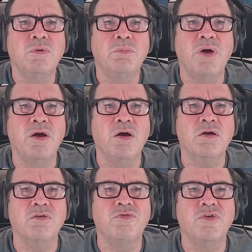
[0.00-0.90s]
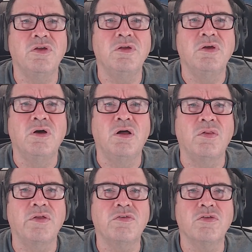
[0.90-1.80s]
biography, a
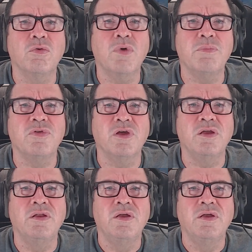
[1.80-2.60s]
link to their website,